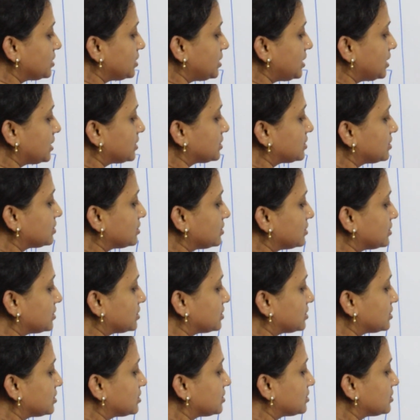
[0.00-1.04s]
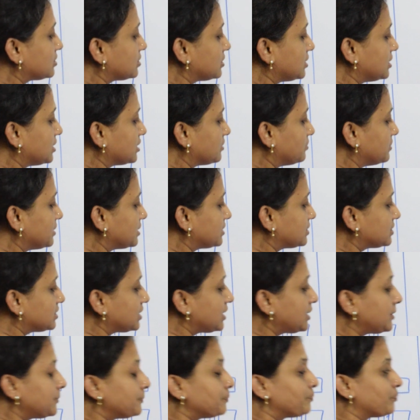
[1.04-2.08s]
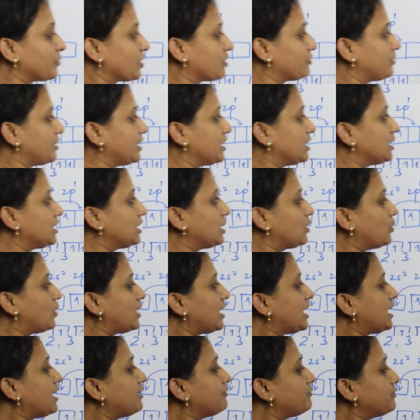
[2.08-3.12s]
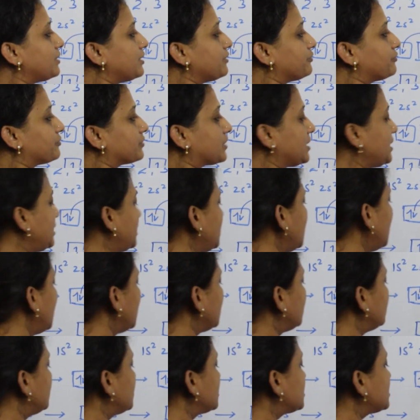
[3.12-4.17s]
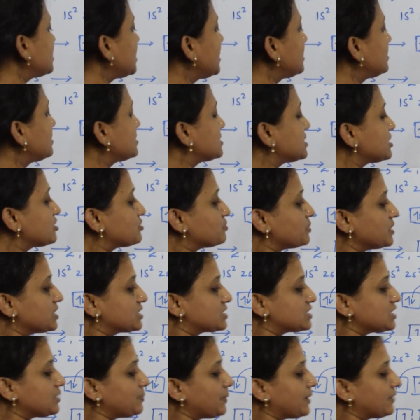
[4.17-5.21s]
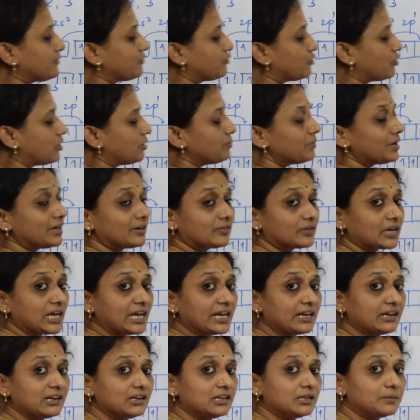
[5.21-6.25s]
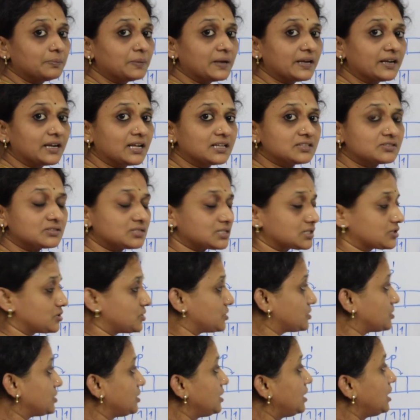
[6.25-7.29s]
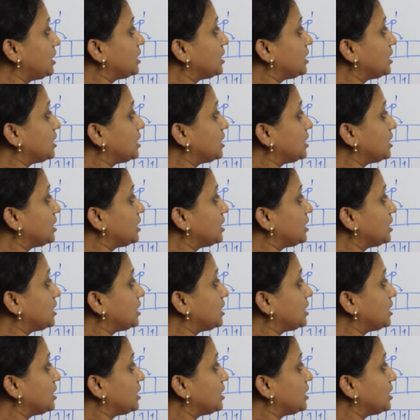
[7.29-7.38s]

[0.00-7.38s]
Yes, this intermixing, fine. Now I have F, right? This and this is mixed up and form a triangular planar structure.